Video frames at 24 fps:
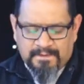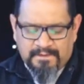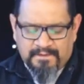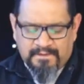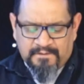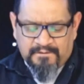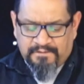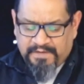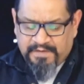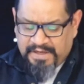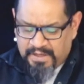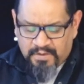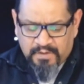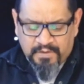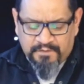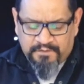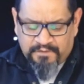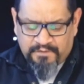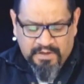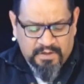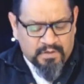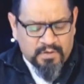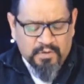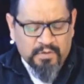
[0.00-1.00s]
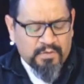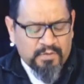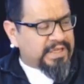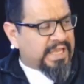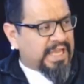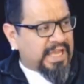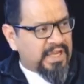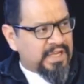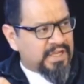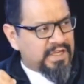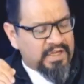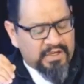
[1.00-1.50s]
Pharaoh
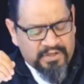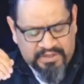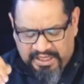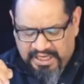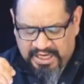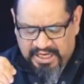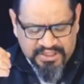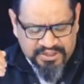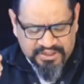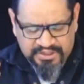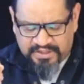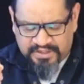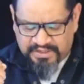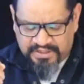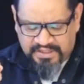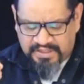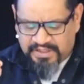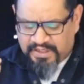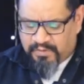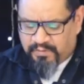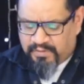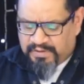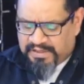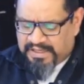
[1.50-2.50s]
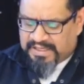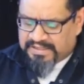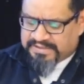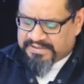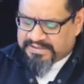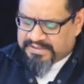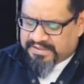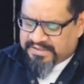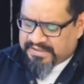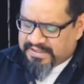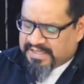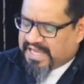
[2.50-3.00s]
occasionally, he
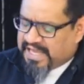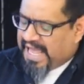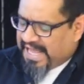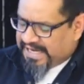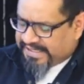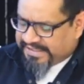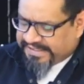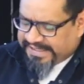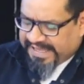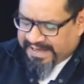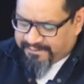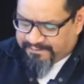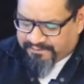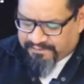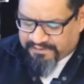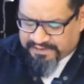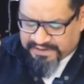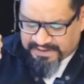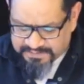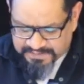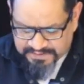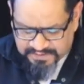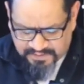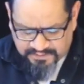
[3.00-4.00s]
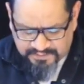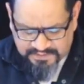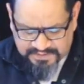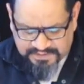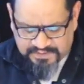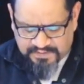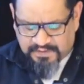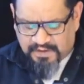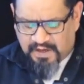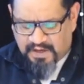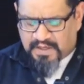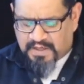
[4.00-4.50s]
relented and gave lip service to
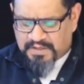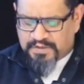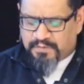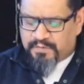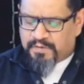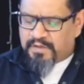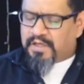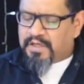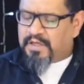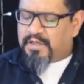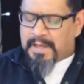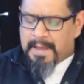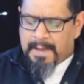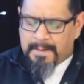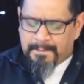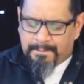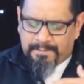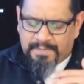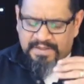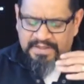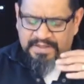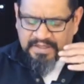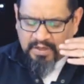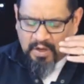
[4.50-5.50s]
God's will, but he